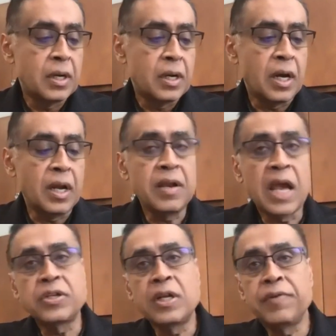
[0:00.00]
And
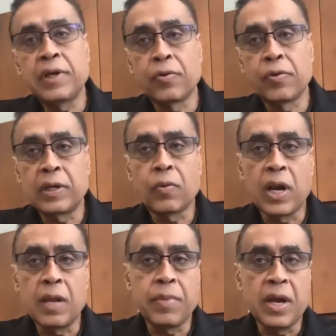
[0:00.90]
actually, we grew it quite
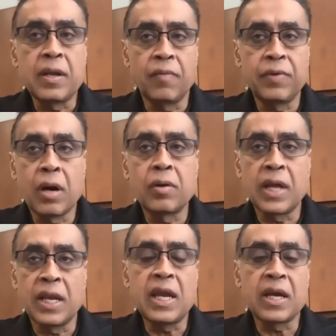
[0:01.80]
a bit without
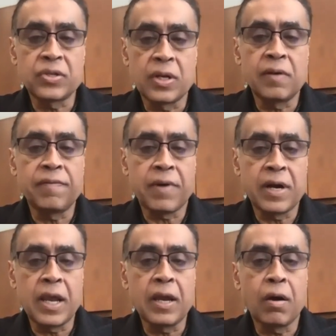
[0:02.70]
any external
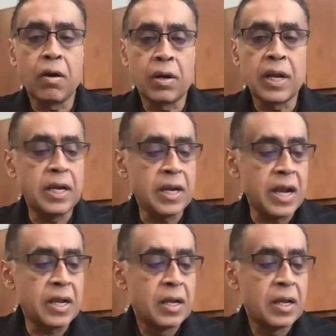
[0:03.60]
funding or any debt,